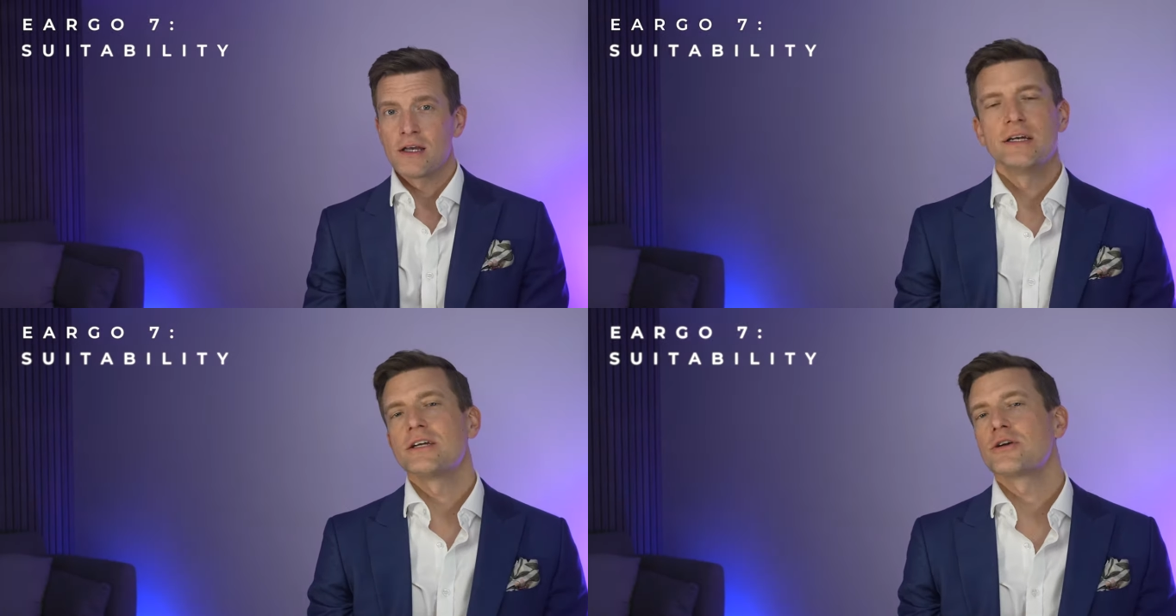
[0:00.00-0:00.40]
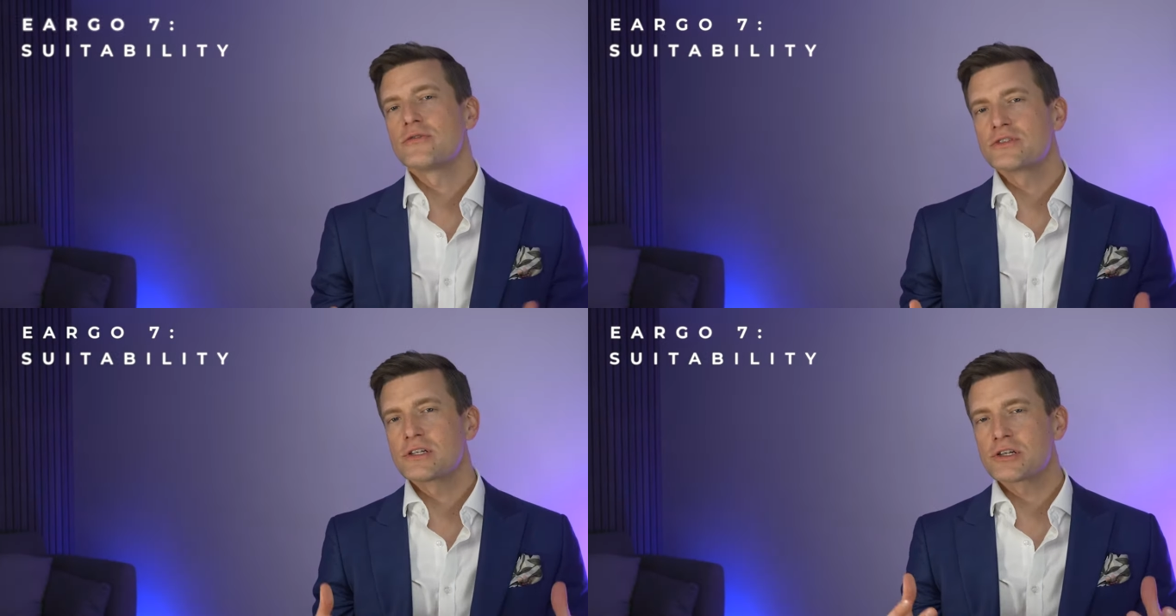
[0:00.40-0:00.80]
Eargo
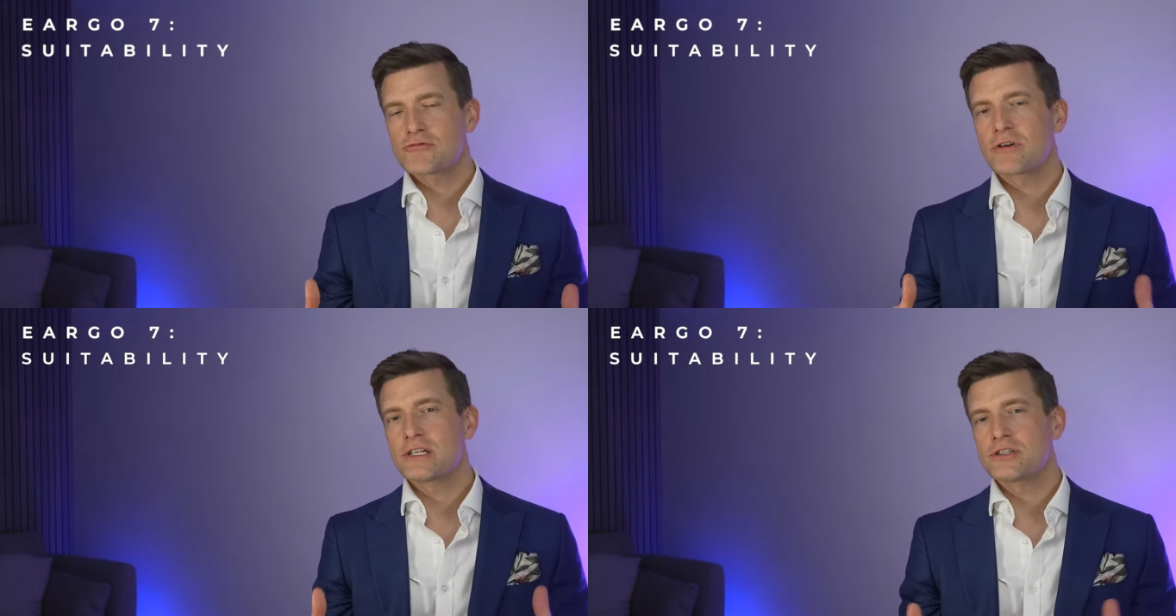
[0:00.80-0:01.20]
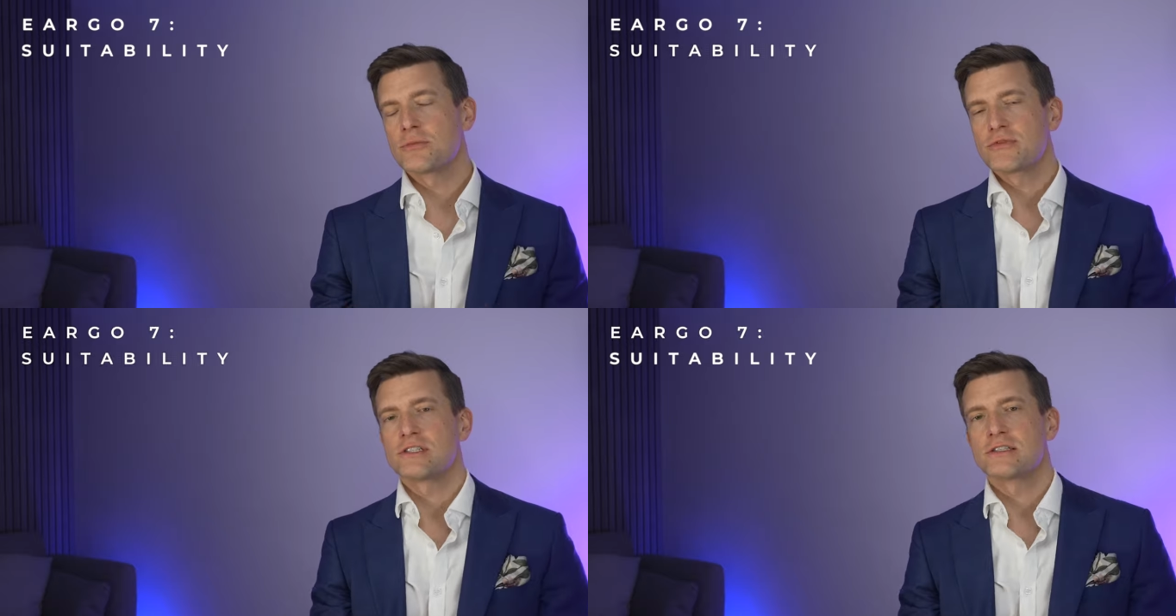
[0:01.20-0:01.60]
have done a great
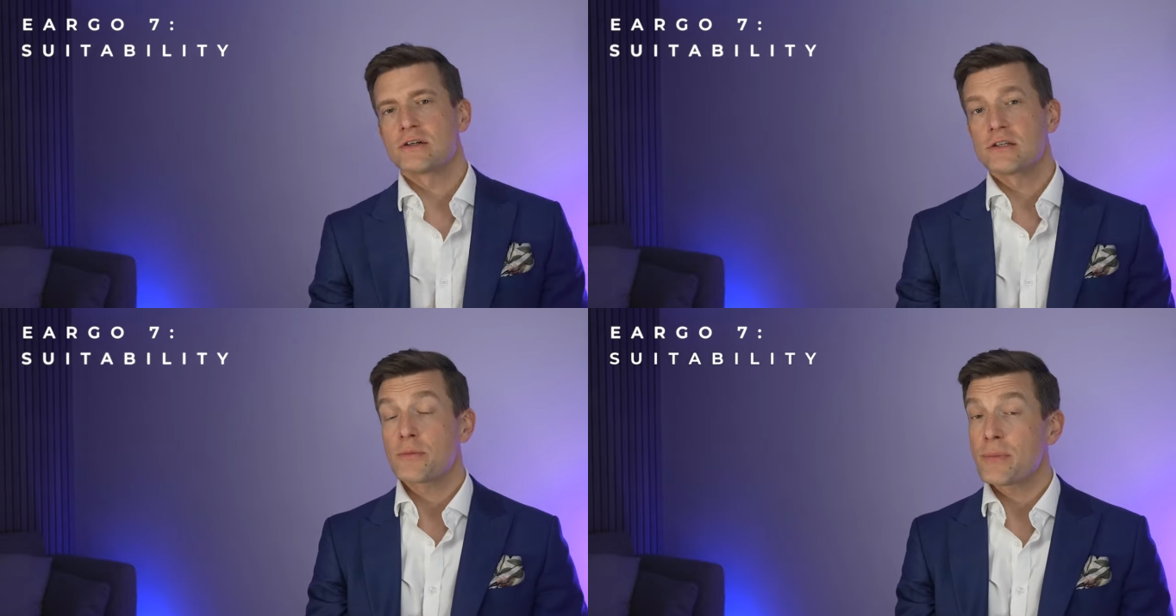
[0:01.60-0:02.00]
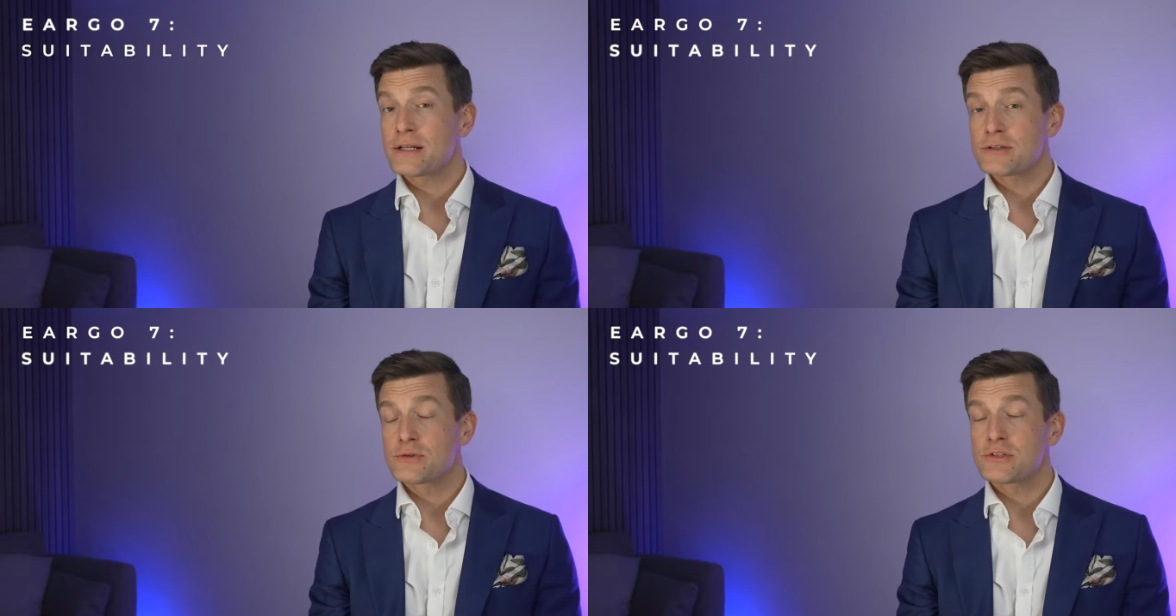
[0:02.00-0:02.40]
job of designing the
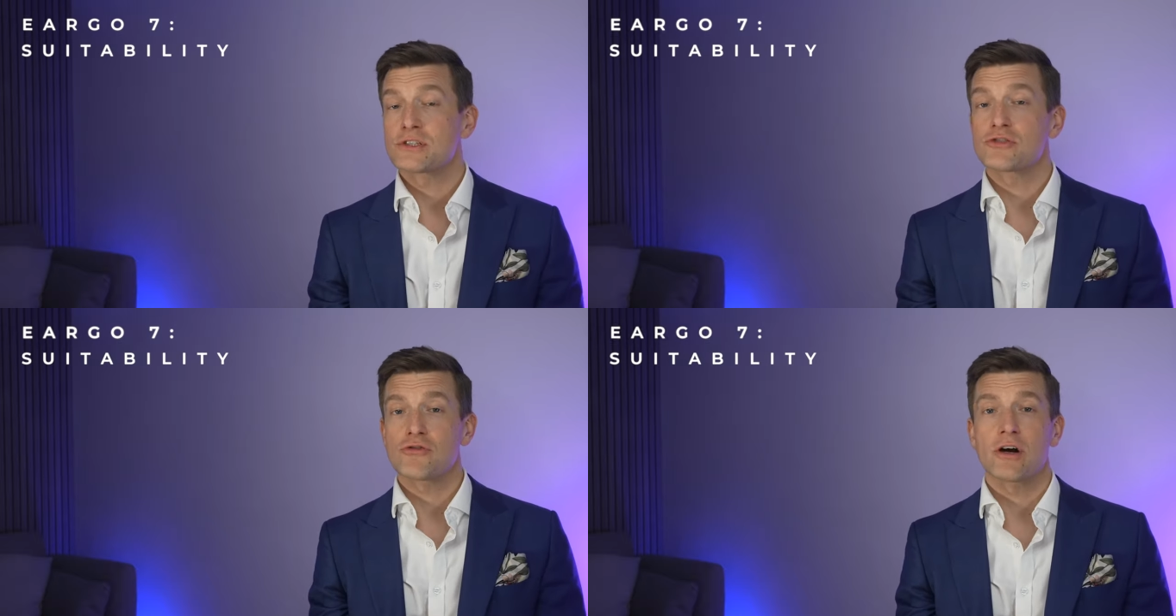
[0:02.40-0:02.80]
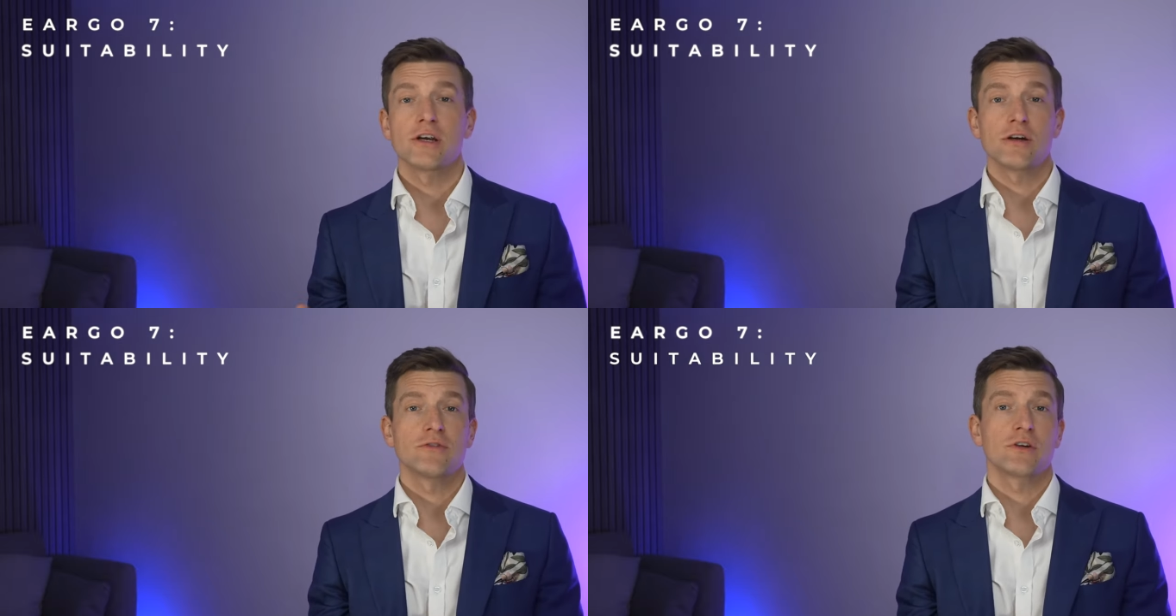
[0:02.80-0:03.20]
petals to try
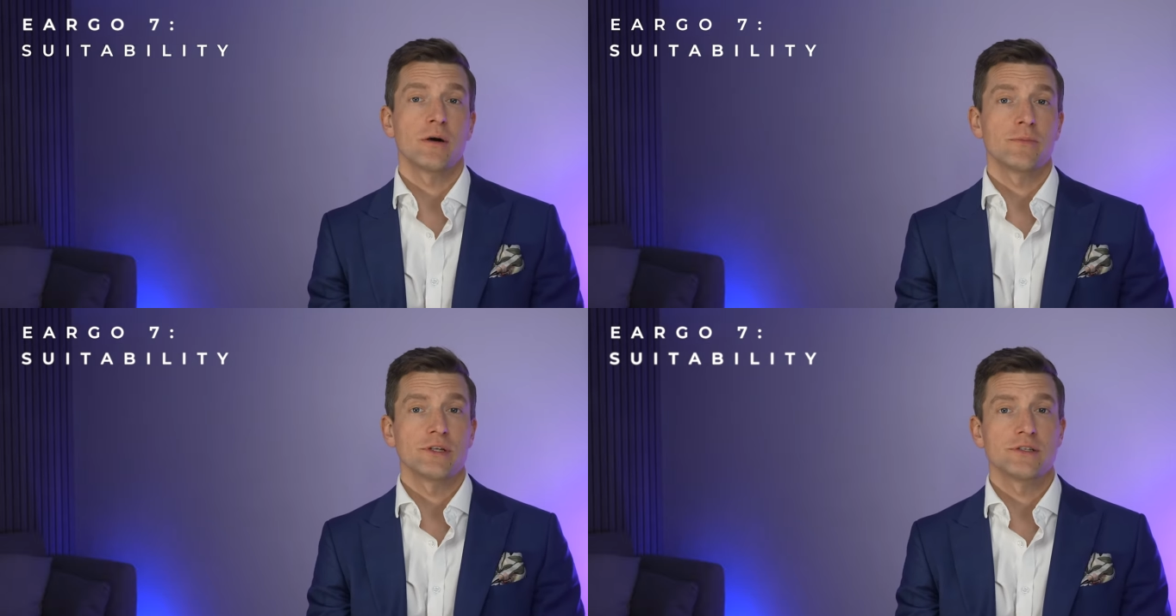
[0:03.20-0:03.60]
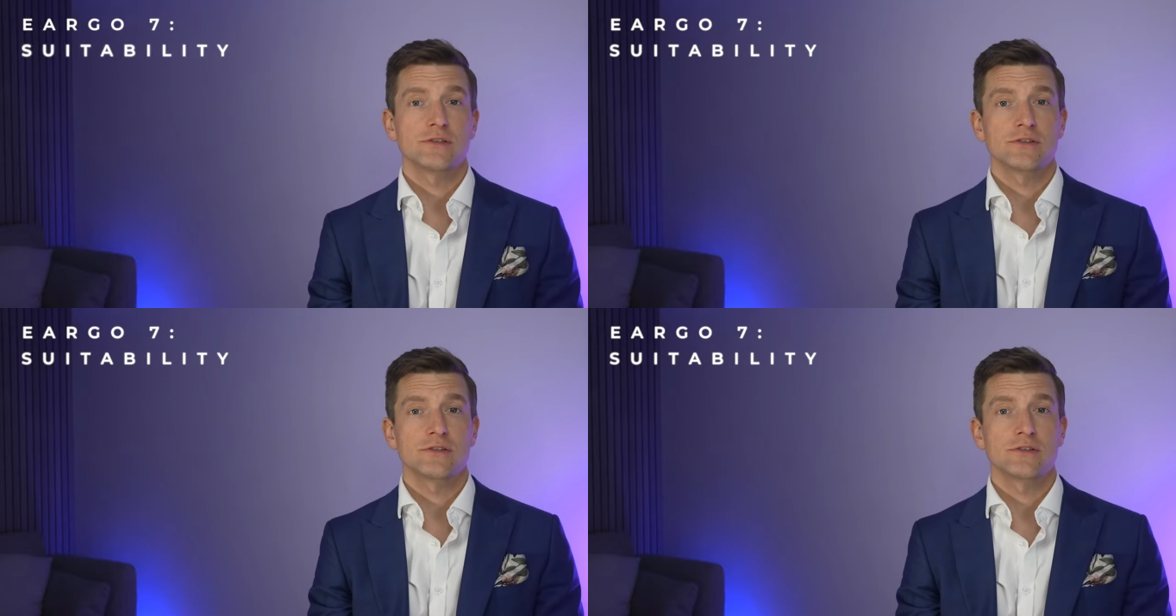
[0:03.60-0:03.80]
and overcome this.